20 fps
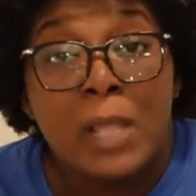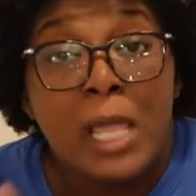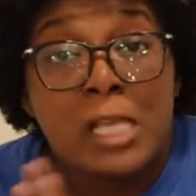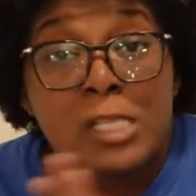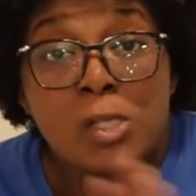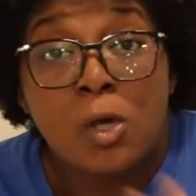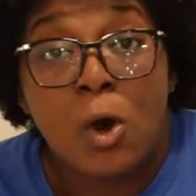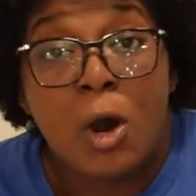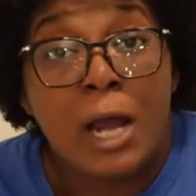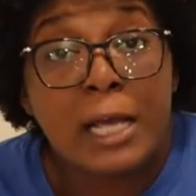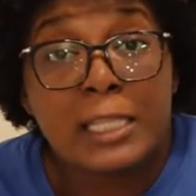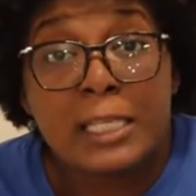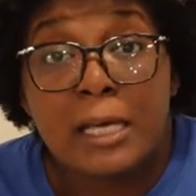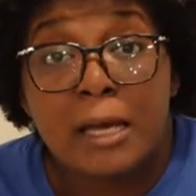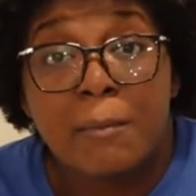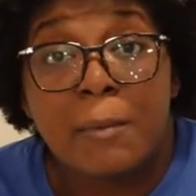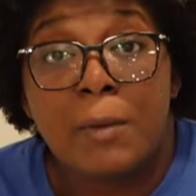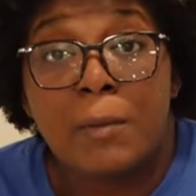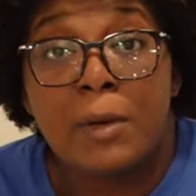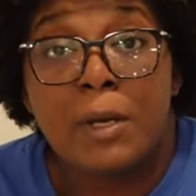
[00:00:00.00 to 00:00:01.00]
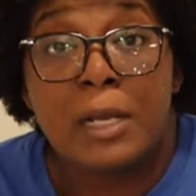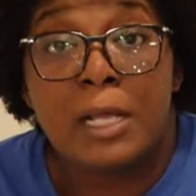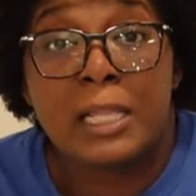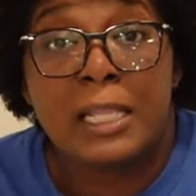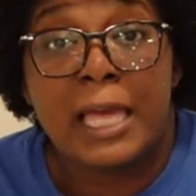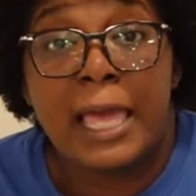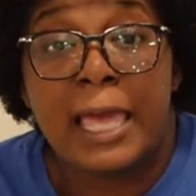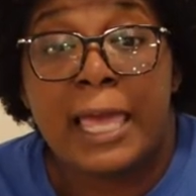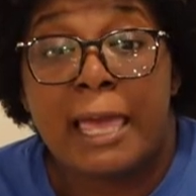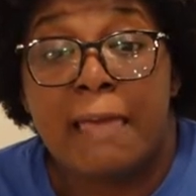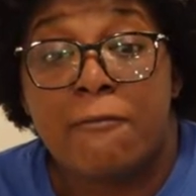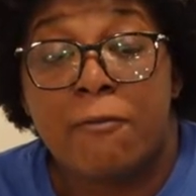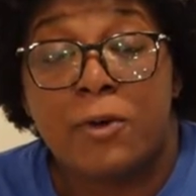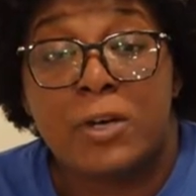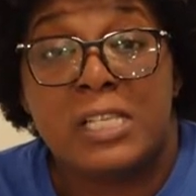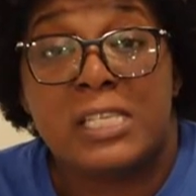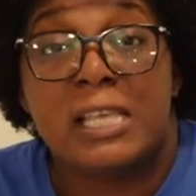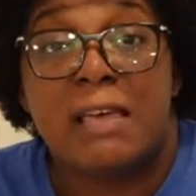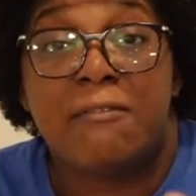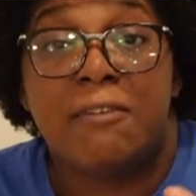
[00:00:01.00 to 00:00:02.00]
So Arthur come in with another
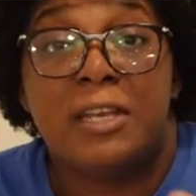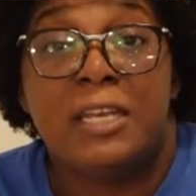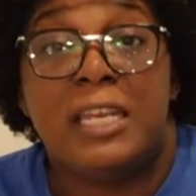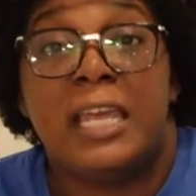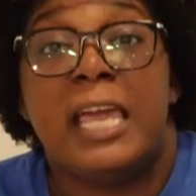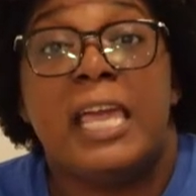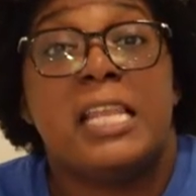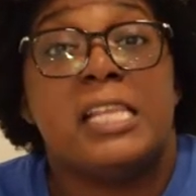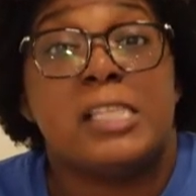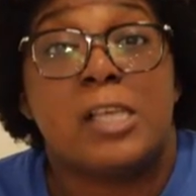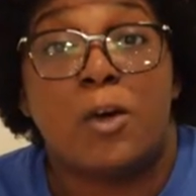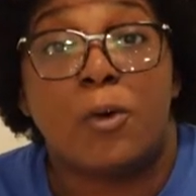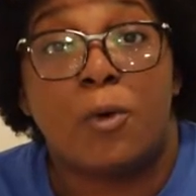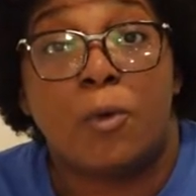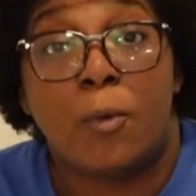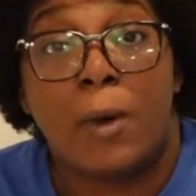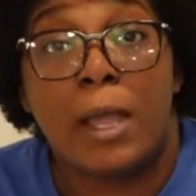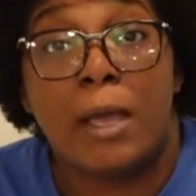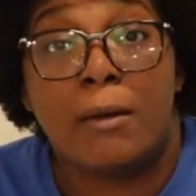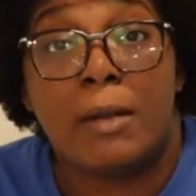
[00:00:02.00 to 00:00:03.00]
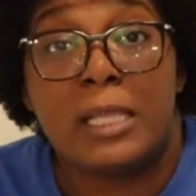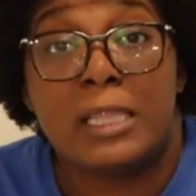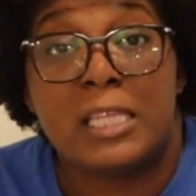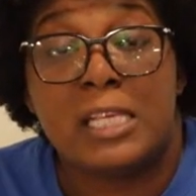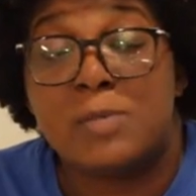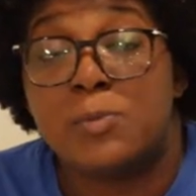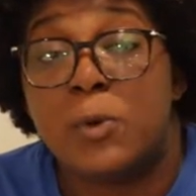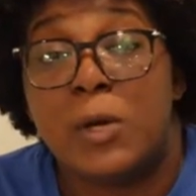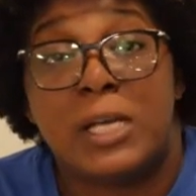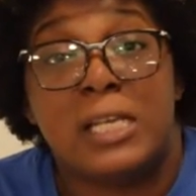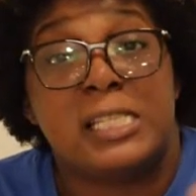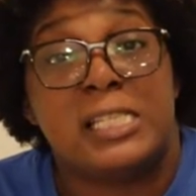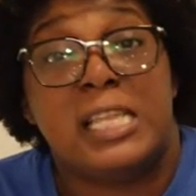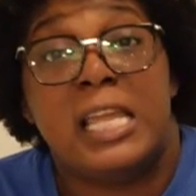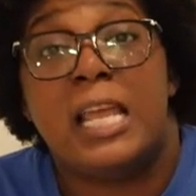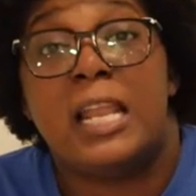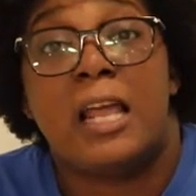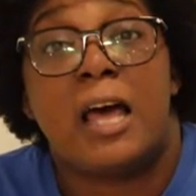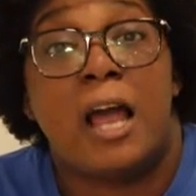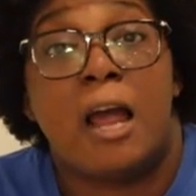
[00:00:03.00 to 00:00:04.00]
AK-47. Dean is on the ground at this point because
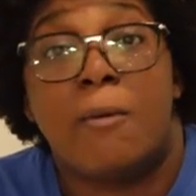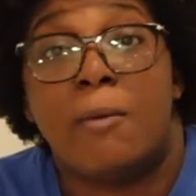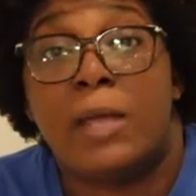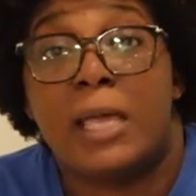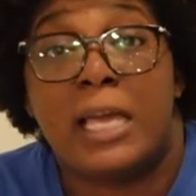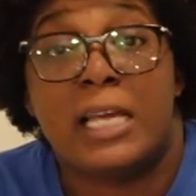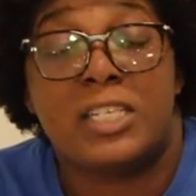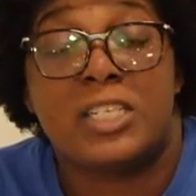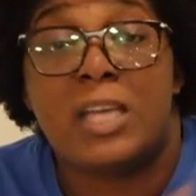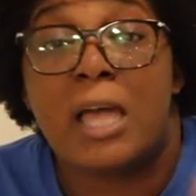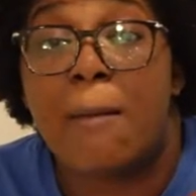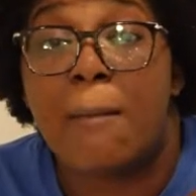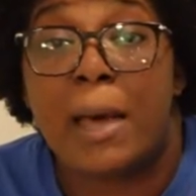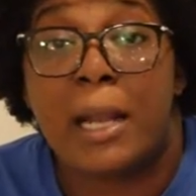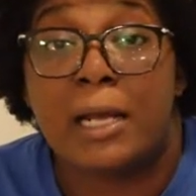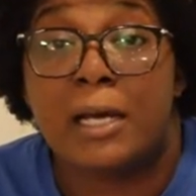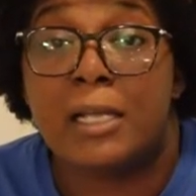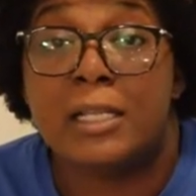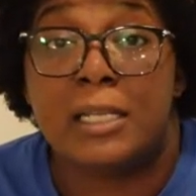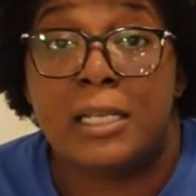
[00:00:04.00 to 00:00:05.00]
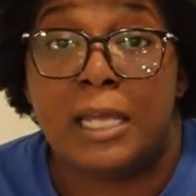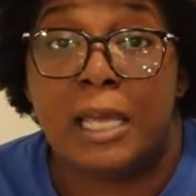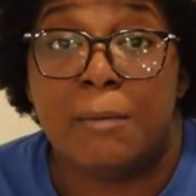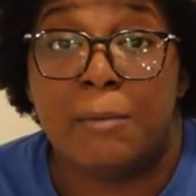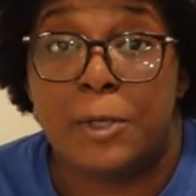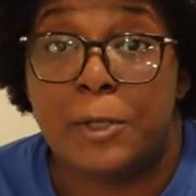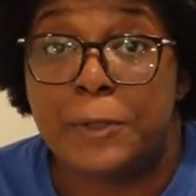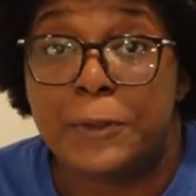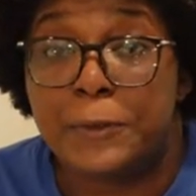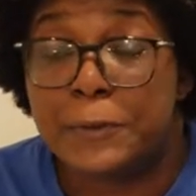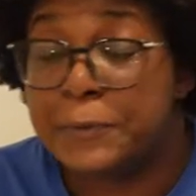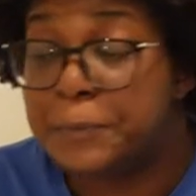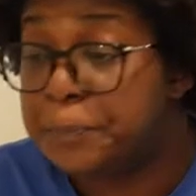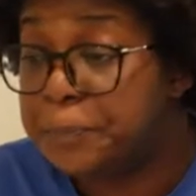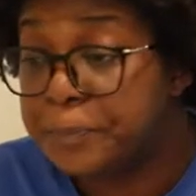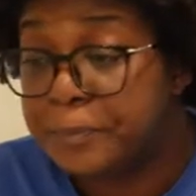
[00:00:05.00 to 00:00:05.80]
Dean already got shot by the other damn dude.